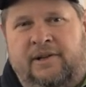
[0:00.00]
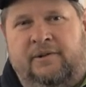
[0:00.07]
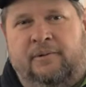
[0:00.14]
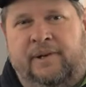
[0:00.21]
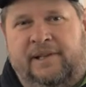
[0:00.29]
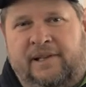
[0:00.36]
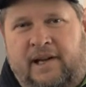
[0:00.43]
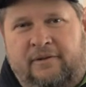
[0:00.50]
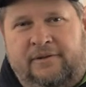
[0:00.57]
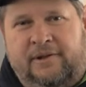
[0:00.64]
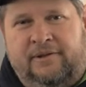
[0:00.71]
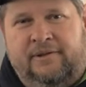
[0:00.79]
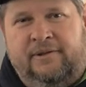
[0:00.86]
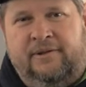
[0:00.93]
We love
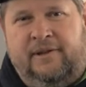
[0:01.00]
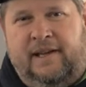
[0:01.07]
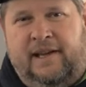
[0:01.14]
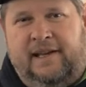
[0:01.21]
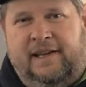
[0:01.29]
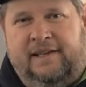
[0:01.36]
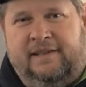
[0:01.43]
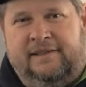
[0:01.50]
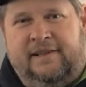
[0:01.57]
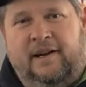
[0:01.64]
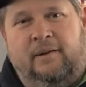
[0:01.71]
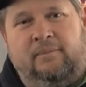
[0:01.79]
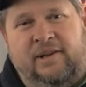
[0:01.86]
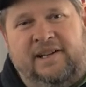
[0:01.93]
you and
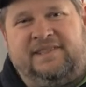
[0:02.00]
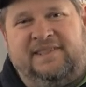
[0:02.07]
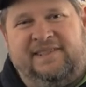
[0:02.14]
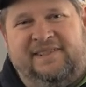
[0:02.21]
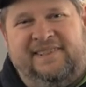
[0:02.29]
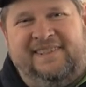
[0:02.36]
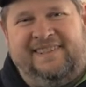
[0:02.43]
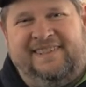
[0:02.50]
God bless you.